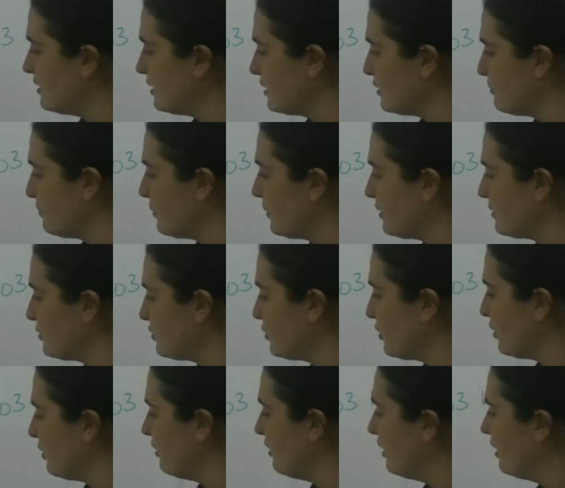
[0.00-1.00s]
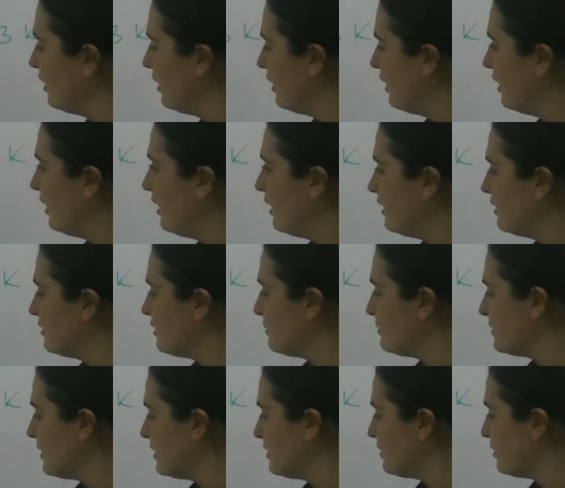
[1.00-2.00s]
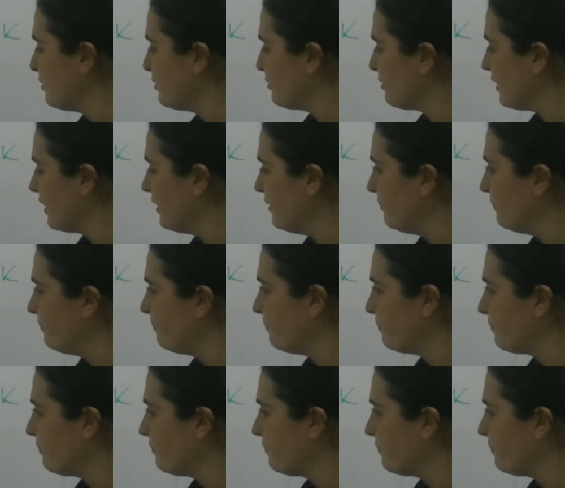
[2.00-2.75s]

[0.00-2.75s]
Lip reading: so this is part 2, times 10 to the 3,